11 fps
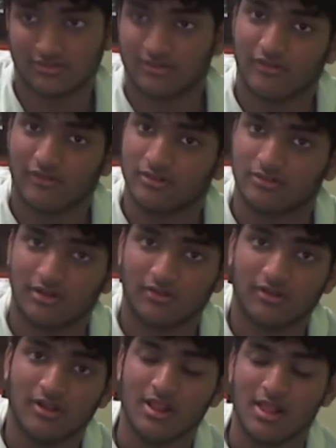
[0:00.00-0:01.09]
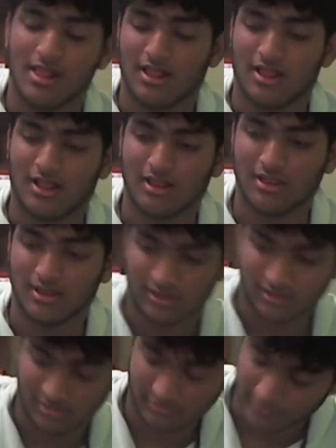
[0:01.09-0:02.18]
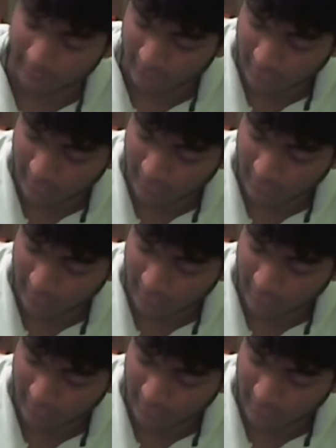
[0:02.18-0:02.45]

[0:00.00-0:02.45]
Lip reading: whatever. I don't know. And it